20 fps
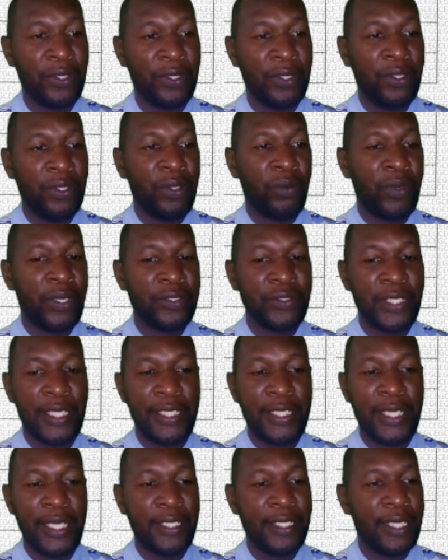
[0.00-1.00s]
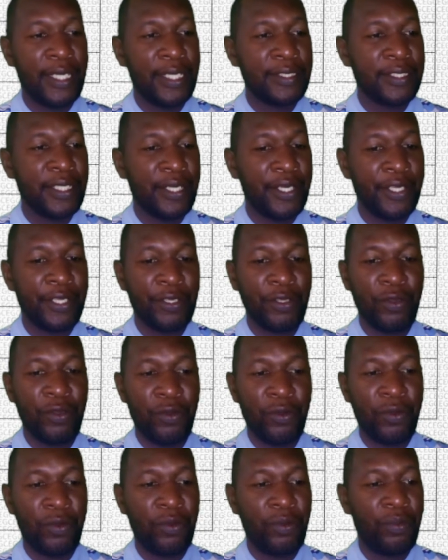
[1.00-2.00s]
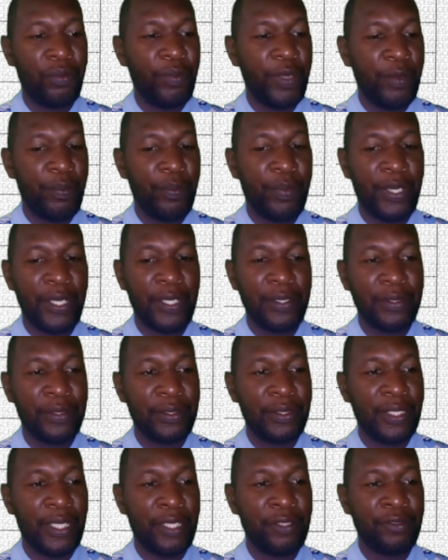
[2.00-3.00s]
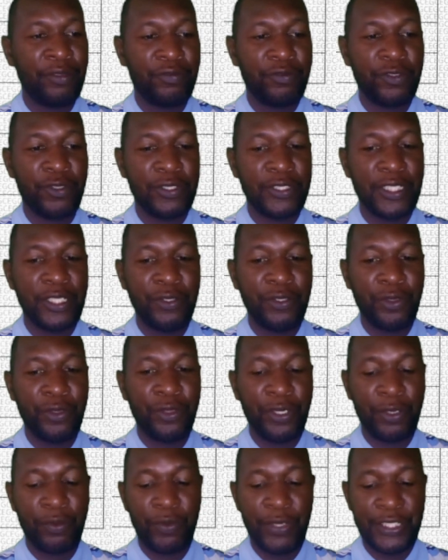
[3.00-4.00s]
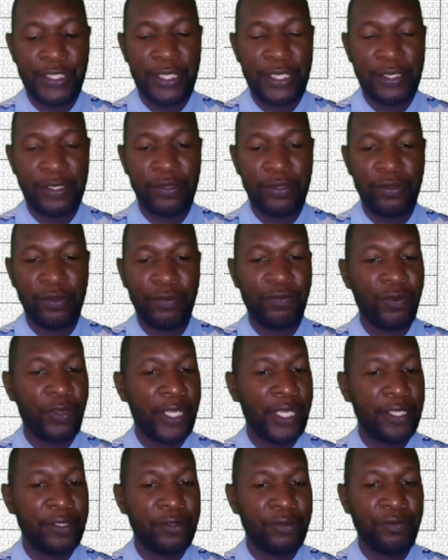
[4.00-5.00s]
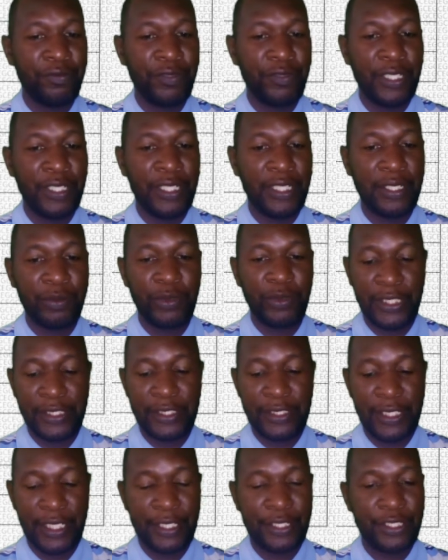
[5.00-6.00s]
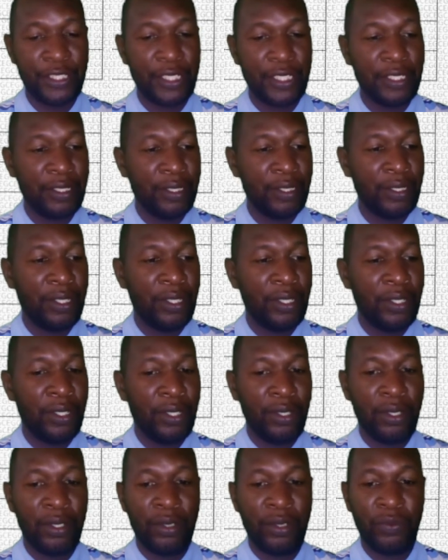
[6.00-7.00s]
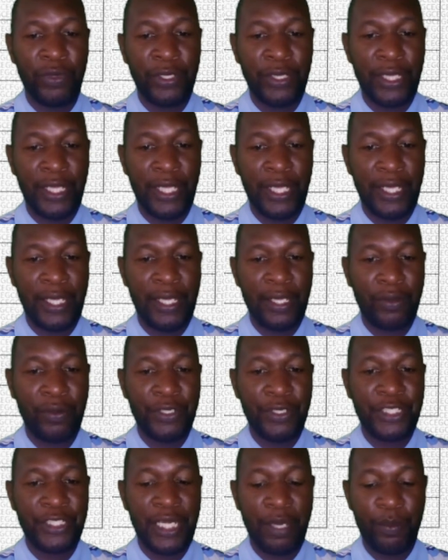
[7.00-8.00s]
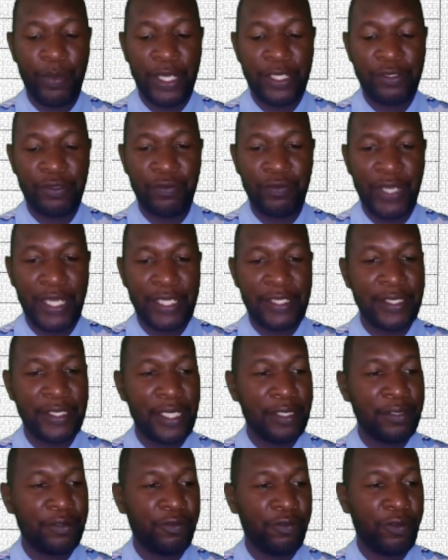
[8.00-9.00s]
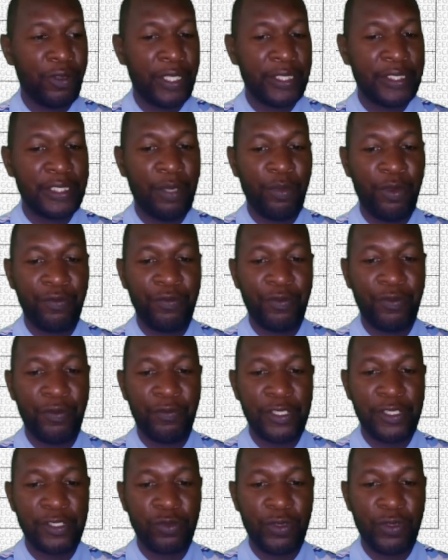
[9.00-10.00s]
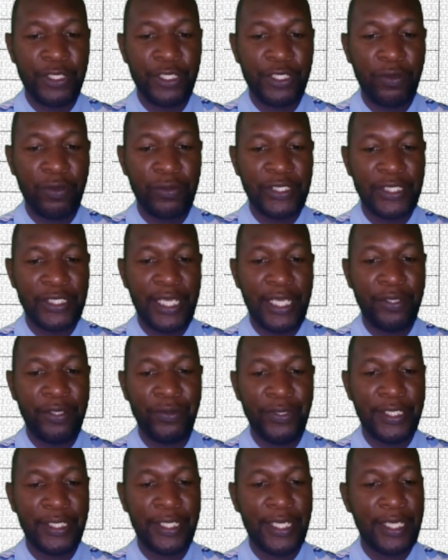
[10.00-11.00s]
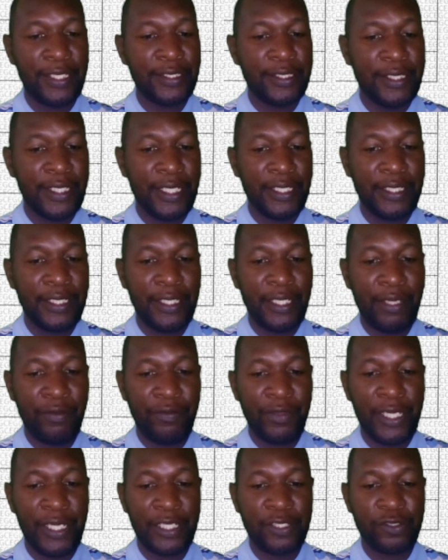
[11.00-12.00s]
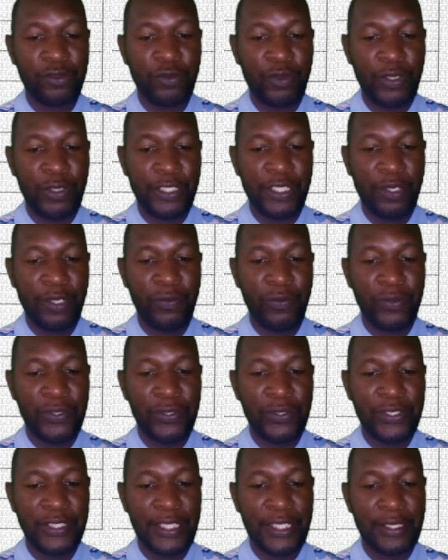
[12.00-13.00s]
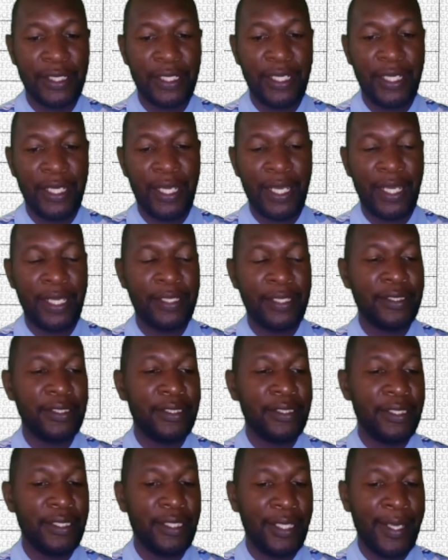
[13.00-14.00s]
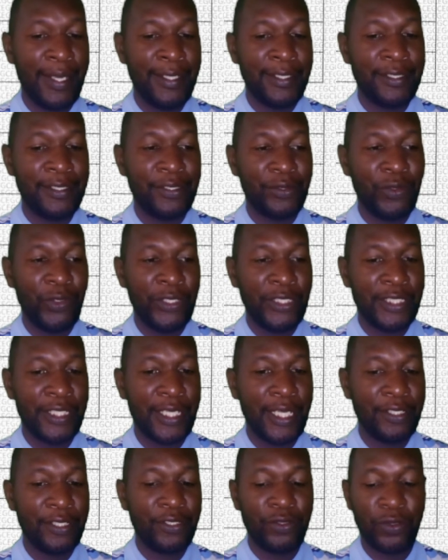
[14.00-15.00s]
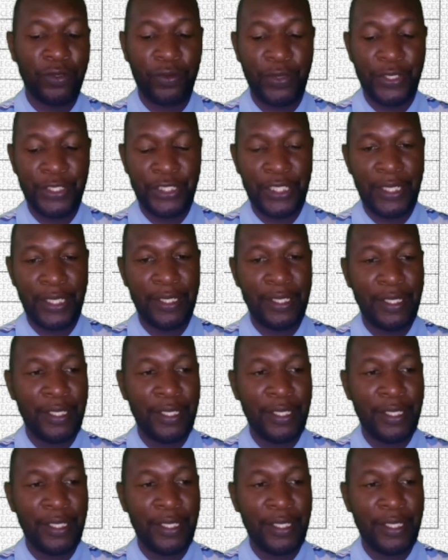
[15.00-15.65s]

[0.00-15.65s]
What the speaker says: Once you are done answering your paper and you've chosen your 3 questions, don't forget to fill in this section with the question numbers you've answered. For example, if your first question was 10, you indicate 10 here. If the next question was 6 and the 8, you indicate your question